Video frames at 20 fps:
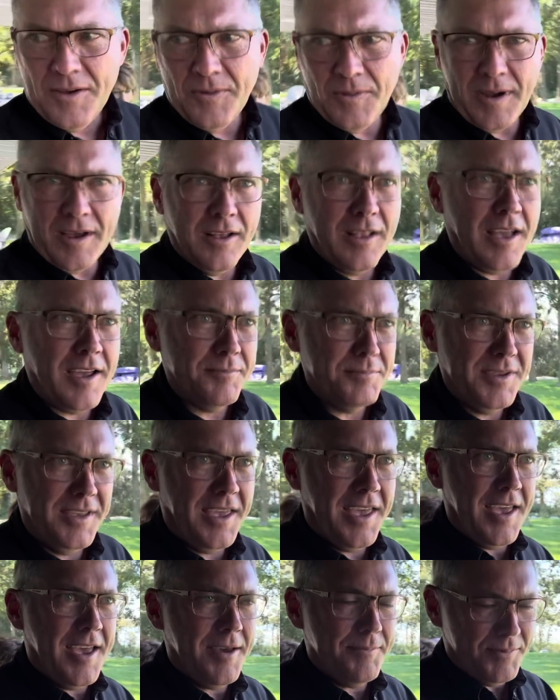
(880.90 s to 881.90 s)
Well, I'd be
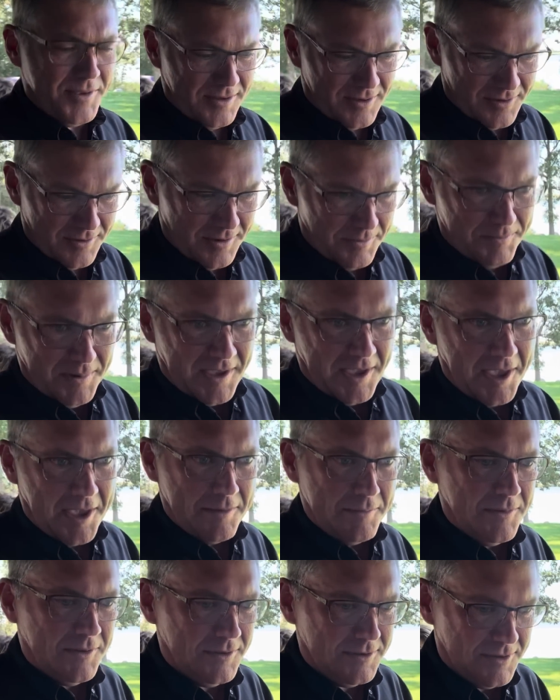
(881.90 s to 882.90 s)
happy to be
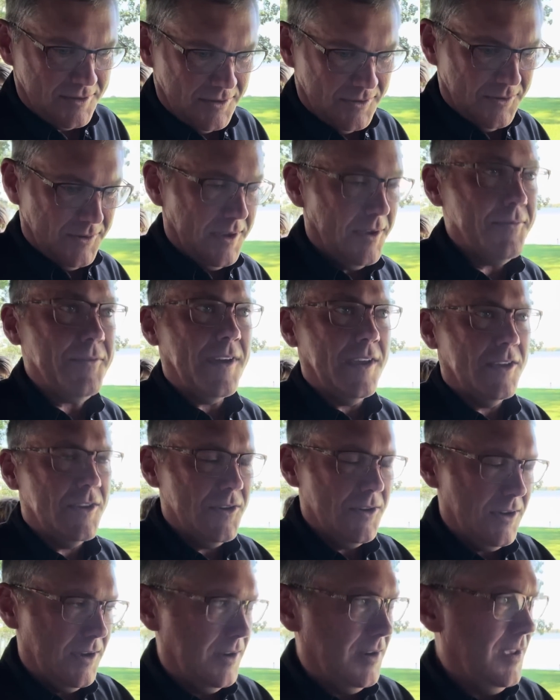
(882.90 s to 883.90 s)
able to, if I
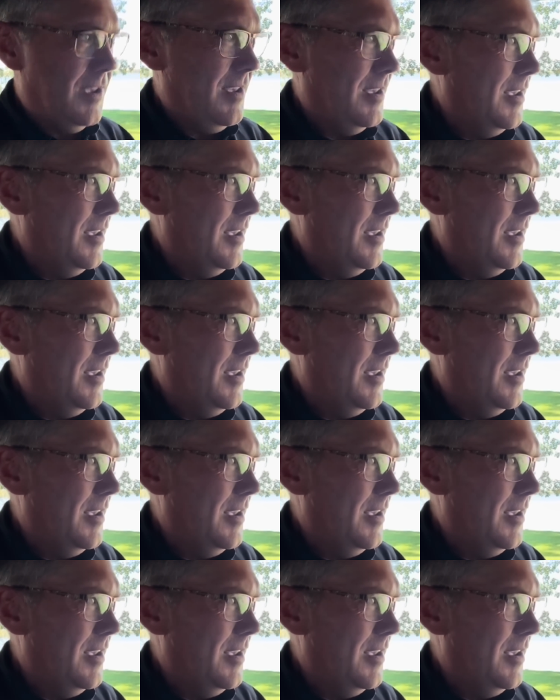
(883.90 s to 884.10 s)
could,